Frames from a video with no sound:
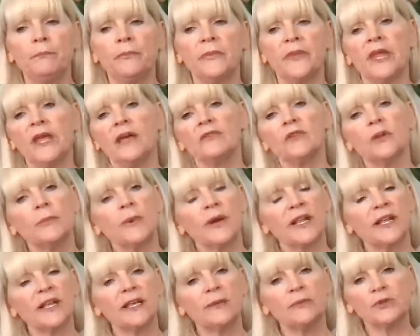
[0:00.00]

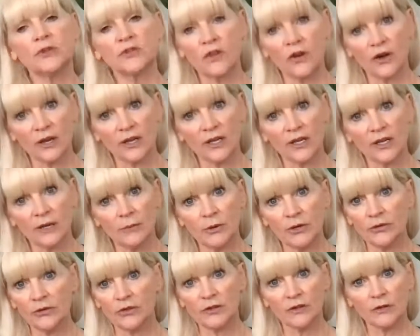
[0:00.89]
Everybody keeps talking
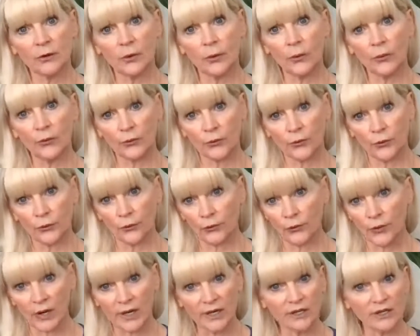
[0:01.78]
about this
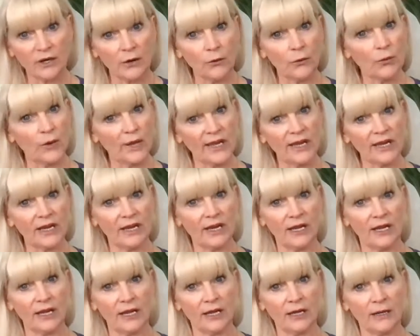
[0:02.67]
great
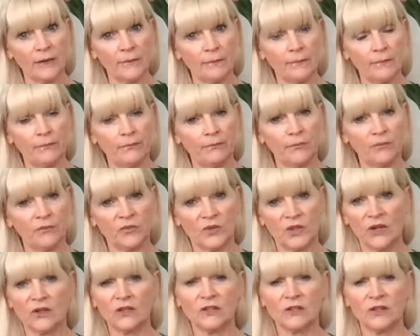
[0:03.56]
awakening.
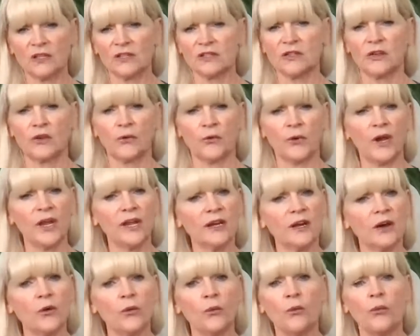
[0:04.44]
There's this
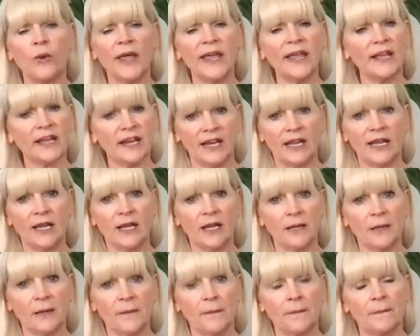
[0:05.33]
great
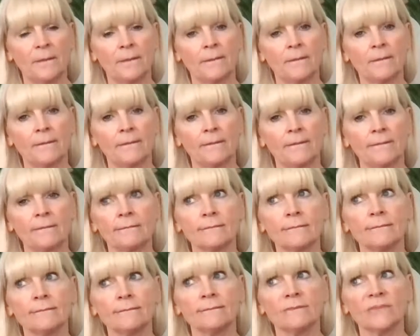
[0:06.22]
awakening.
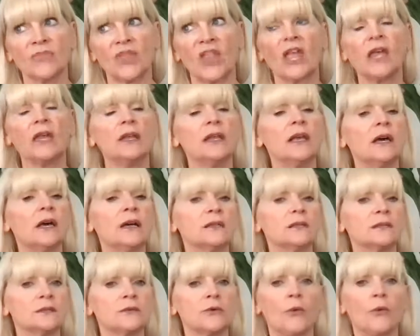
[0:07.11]
And
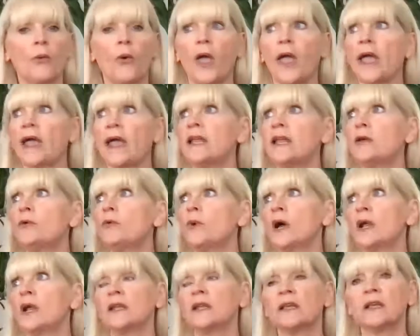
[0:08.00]
yes,
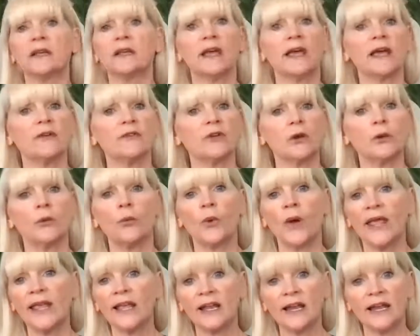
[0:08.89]
anyone can have an
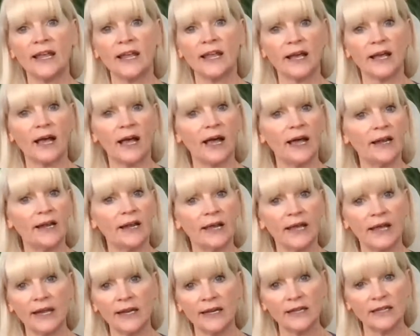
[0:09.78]
awakening
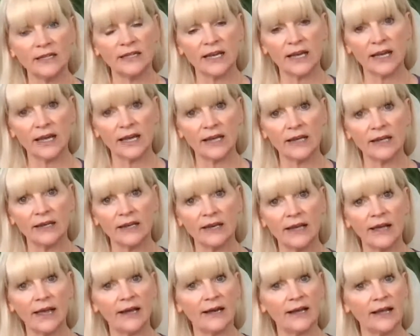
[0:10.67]
on any day,
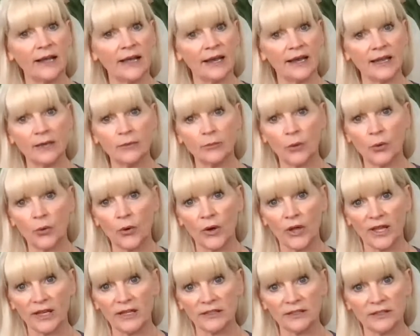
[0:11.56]
at any
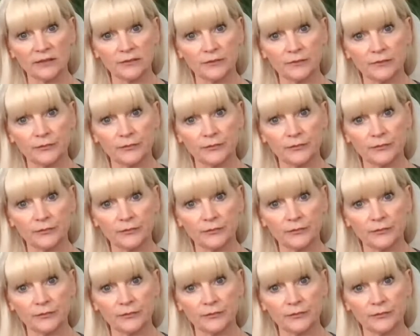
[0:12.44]
point.